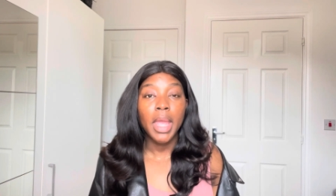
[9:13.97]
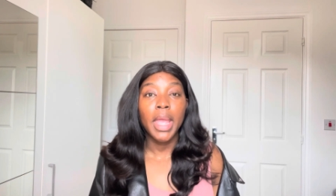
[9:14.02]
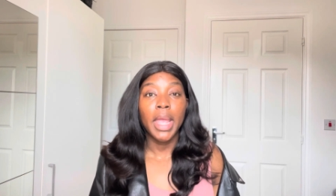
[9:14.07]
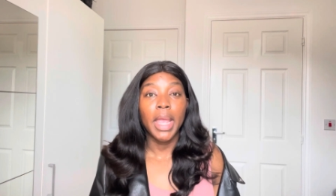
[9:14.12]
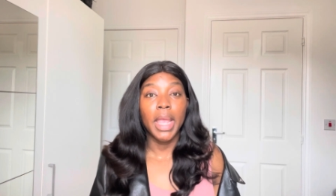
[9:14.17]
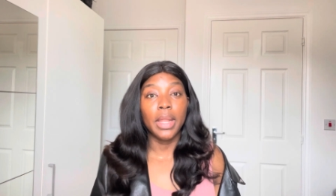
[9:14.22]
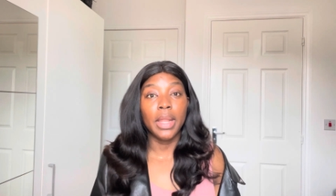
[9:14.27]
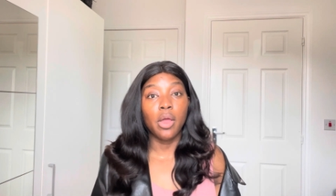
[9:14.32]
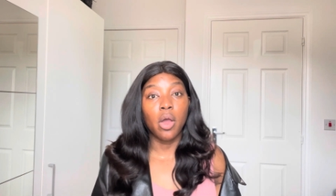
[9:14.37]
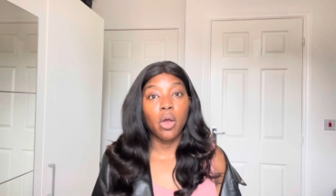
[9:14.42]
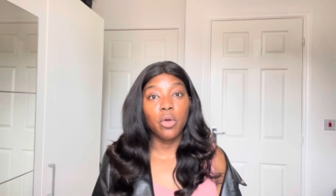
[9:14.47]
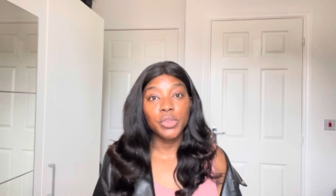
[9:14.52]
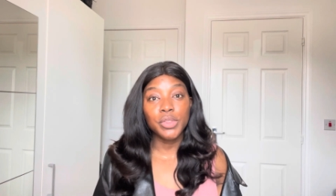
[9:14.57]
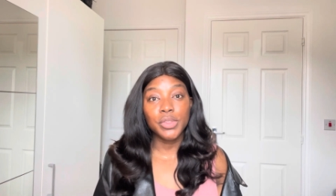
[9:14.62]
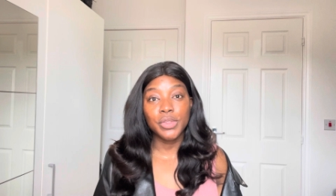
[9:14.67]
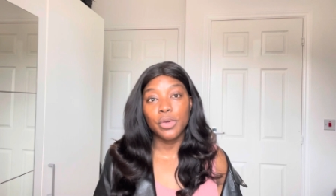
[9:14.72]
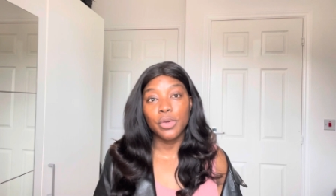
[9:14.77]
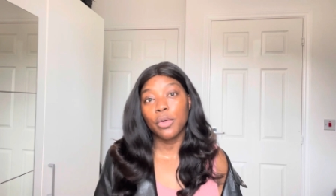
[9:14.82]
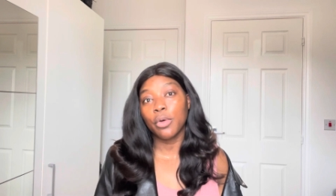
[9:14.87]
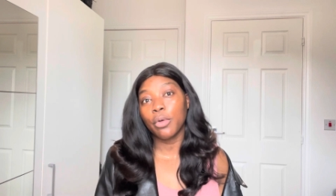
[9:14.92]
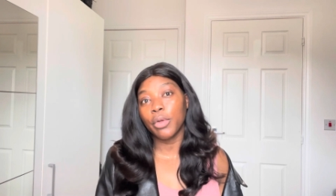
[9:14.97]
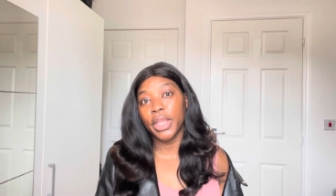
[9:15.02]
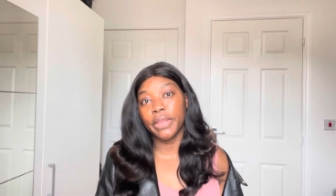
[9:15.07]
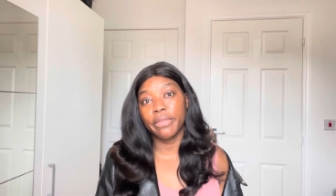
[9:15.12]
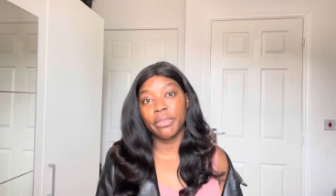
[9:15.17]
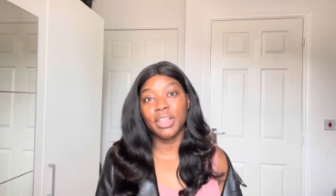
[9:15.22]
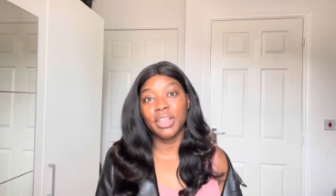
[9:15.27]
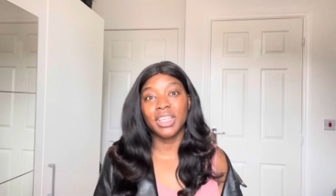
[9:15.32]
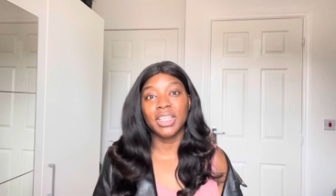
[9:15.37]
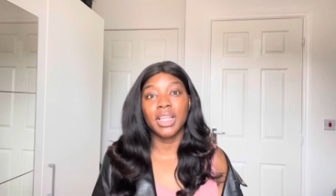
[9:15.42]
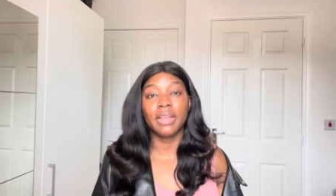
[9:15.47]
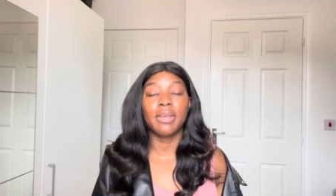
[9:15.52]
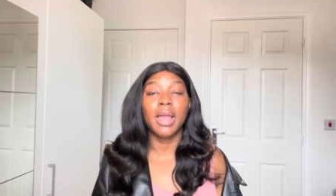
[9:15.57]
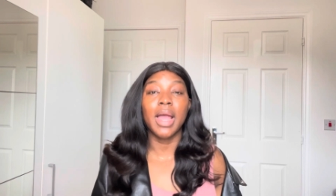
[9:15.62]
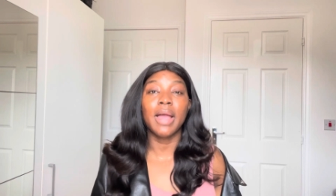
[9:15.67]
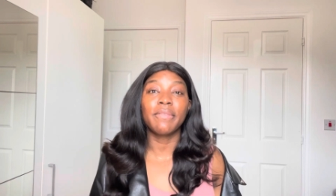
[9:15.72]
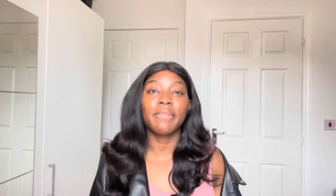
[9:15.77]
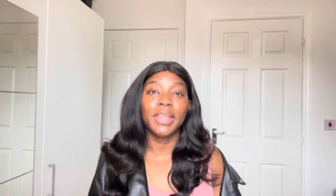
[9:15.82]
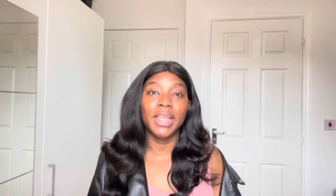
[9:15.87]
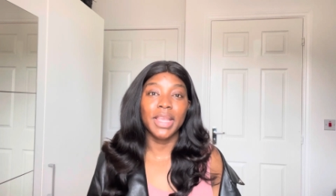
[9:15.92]
And also, if you guys have
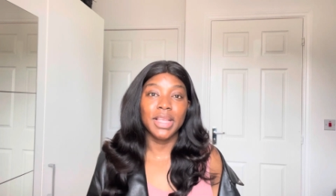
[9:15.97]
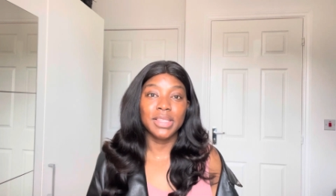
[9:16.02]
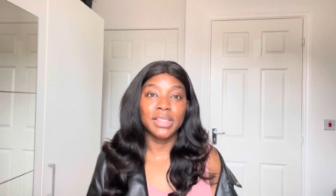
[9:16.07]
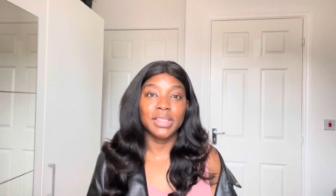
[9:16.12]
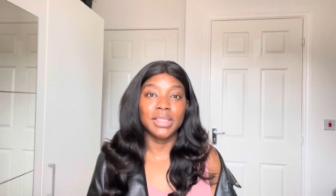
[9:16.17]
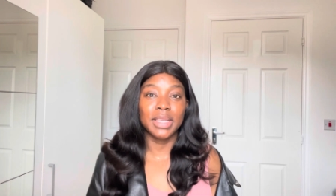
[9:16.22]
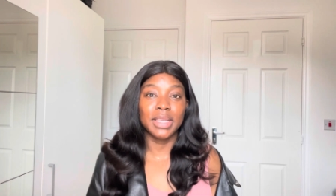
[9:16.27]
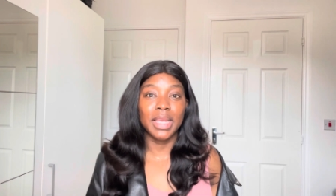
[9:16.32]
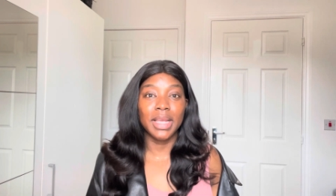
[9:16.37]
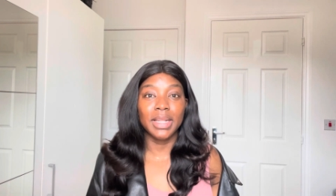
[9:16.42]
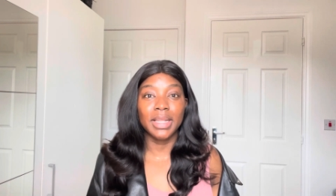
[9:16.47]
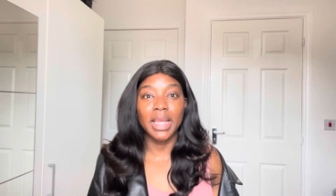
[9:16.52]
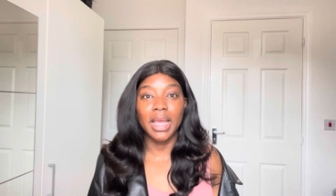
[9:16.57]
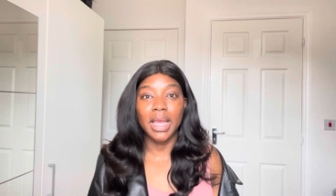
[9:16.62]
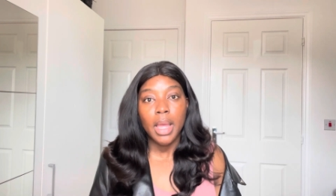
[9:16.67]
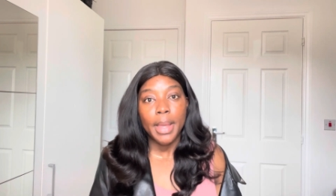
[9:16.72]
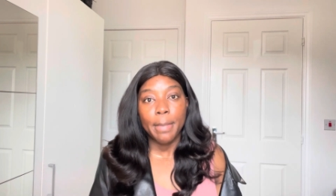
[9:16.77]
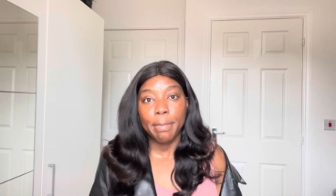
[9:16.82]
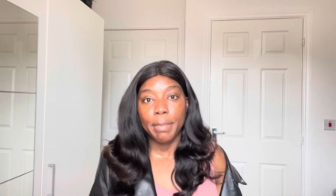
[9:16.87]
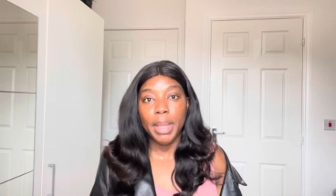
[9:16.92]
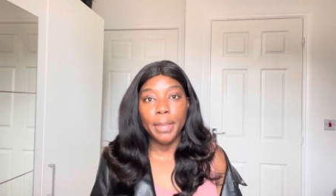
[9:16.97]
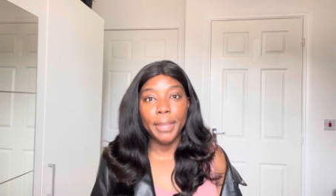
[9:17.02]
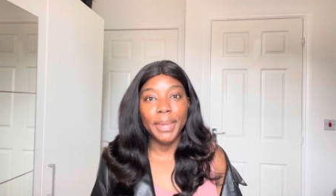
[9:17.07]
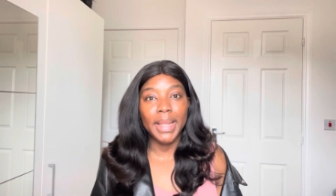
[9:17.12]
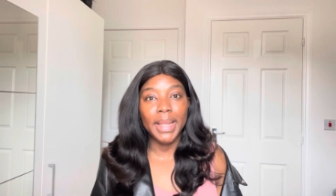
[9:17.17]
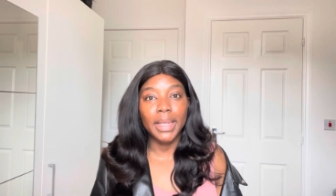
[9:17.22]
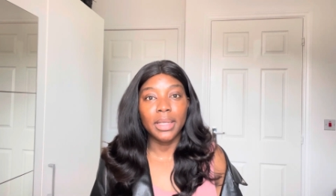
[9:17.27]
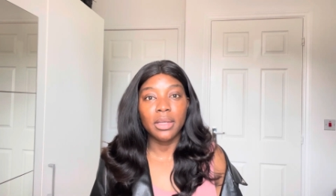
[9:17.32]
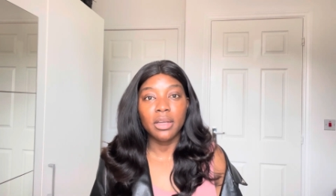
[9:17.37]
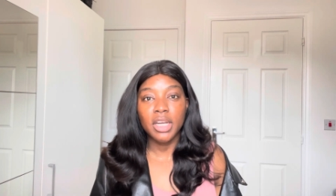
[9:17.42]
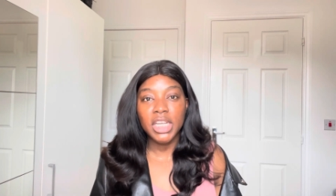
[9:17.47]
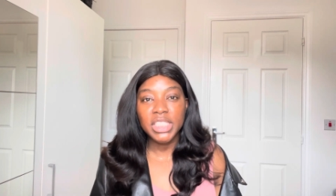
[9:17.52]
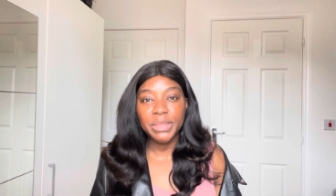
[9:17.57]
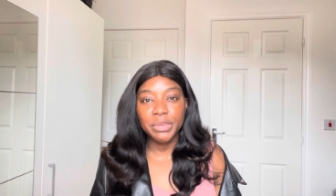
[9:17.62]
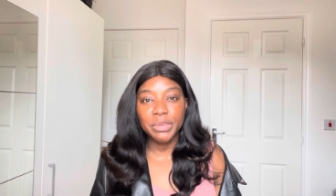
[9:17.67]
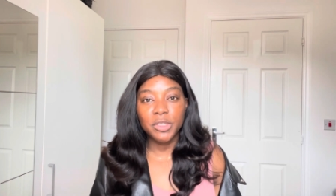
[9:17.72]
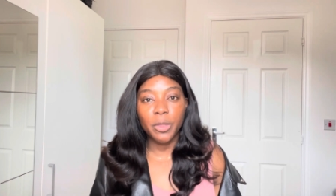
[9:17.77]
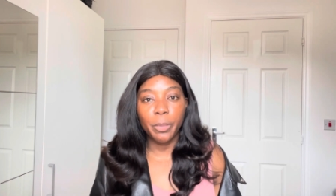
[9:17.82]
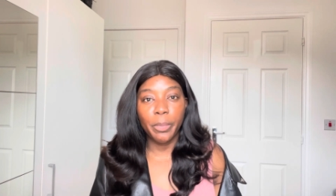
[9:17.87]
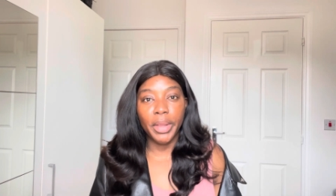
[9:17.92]
had kids together, maybe like
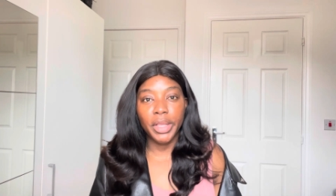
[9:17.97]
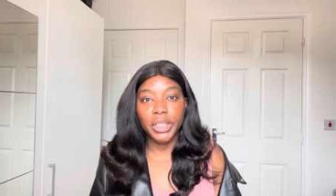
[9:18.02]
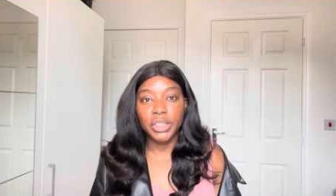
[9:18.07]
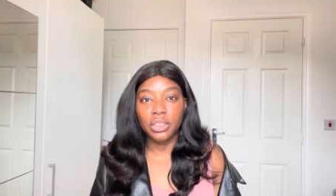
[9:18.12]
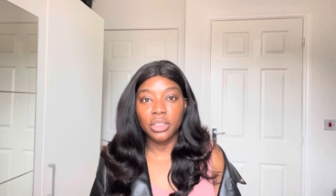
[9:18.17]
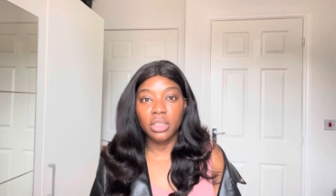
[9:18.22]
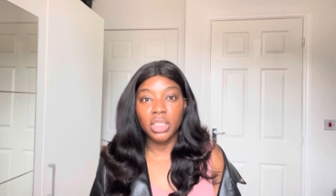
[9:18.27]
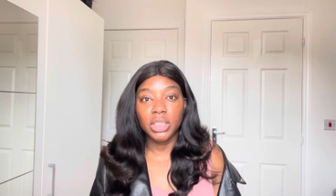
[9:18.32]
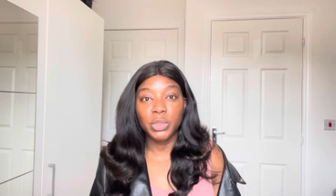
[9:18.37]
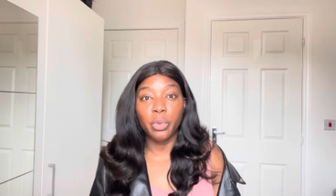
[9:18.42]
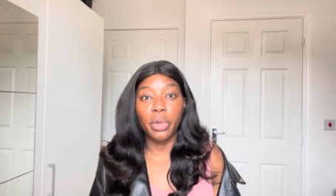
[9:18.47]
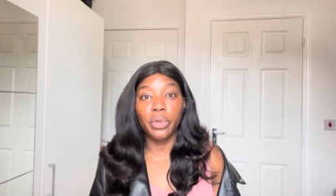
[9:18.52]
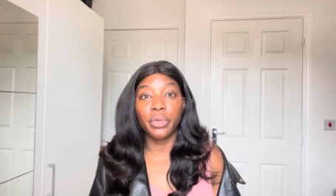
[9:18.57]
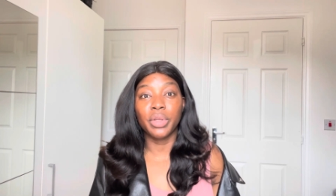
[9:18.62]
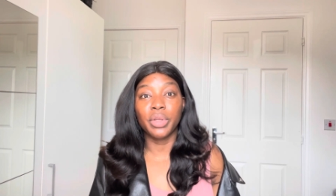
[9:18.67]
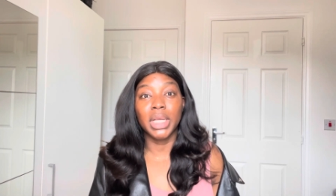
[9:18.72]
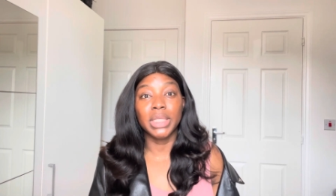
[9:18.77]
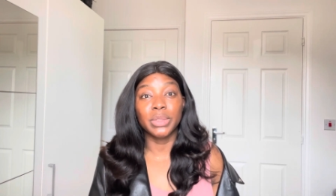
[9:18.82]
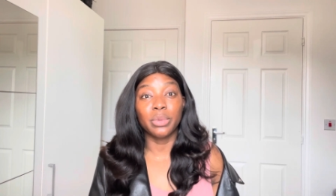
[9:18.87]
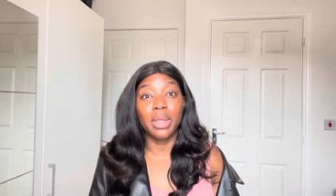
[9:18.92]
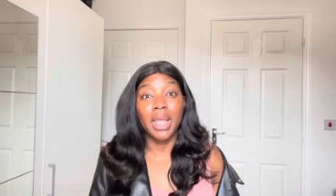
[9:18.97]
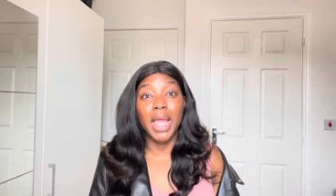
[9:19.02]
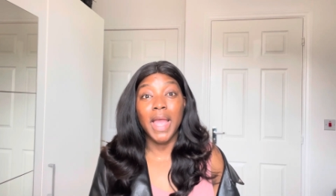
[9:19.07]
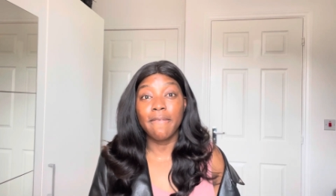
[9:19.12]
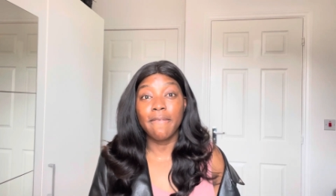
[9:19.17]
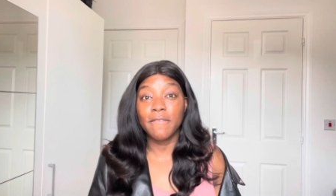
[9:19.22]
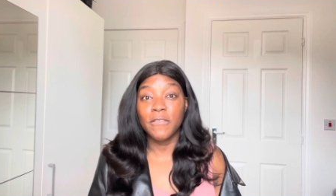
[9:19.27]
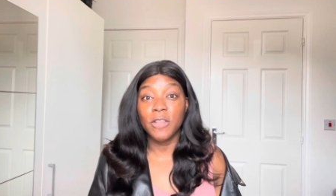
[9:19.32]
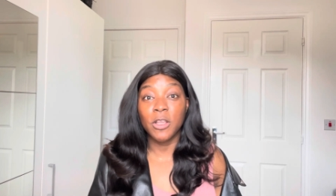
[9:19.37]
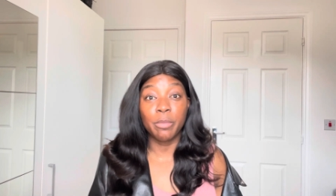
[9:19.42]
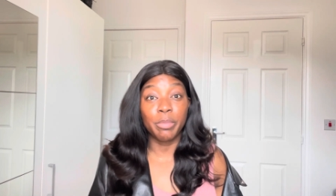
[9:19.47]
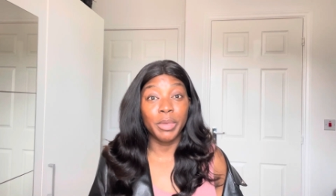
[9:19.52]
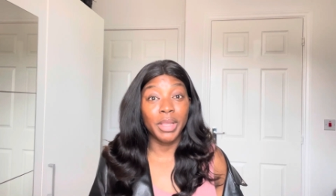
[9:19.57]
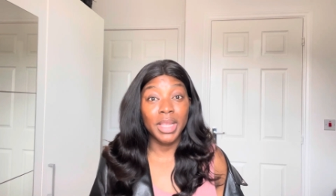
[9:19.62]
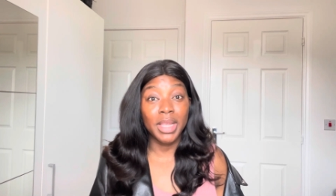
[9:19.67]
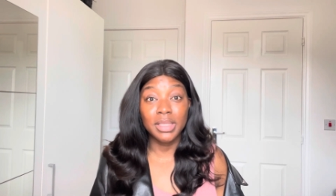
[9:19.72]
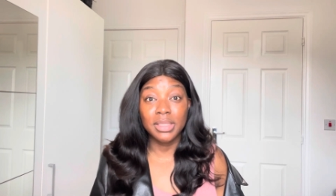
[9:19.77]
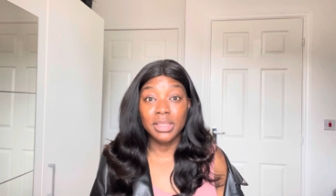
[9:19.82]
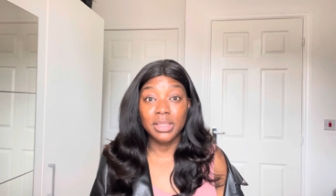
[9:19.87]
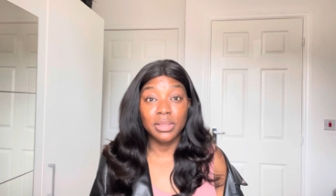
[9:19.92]
hospital pictures when you guys were having your
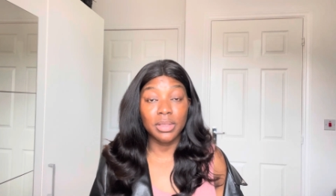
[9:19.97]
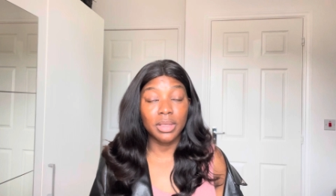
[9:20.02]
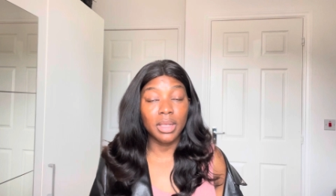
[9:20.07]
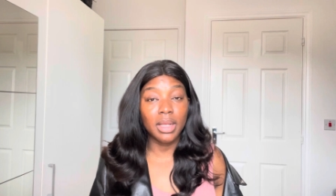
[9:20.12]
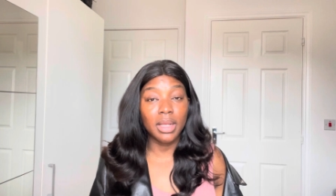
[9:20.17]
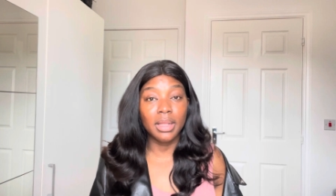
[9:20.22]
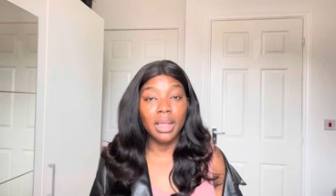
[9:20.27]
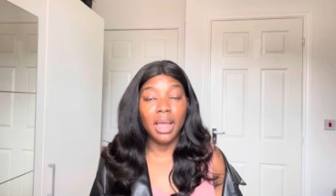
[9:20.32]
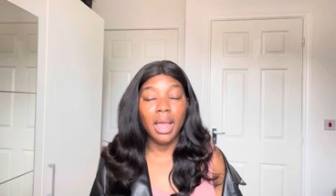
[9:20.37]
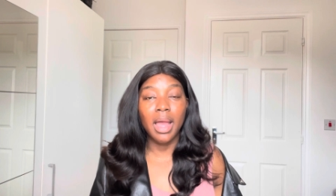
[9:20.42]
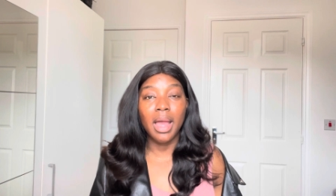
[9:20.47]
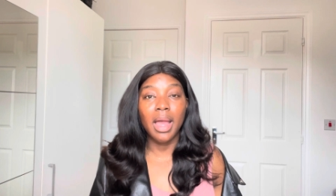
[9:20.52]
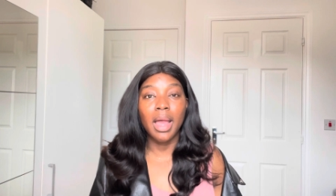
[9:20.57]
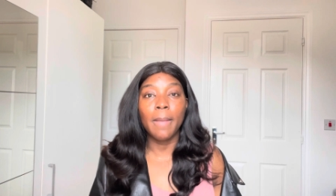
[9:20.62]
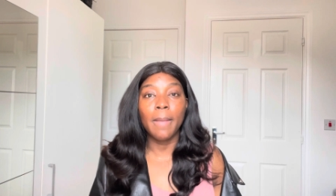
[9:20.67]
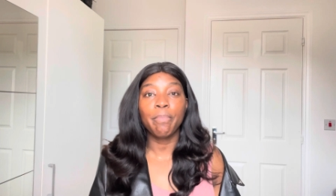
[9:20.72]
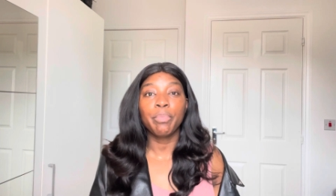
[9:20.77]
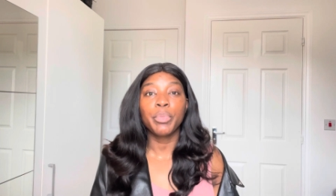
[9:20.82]
kids together,